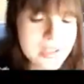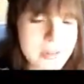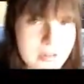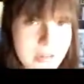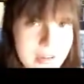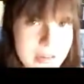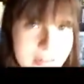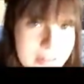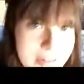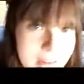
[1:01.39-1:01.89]

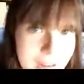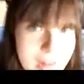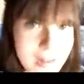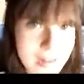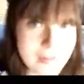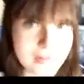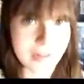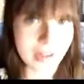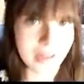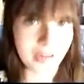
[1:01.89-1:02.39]
Secret,
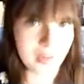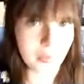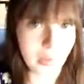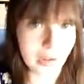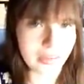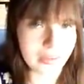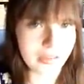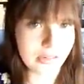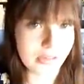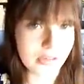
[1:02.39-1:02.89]
I love Kenneth
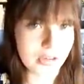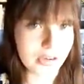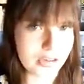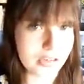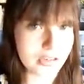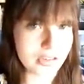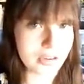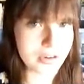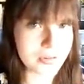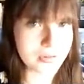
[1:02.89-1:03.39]
Branagh's
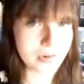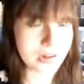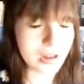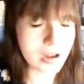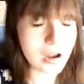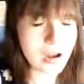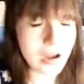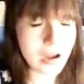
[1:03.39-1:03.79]
introduction. He goes, well, I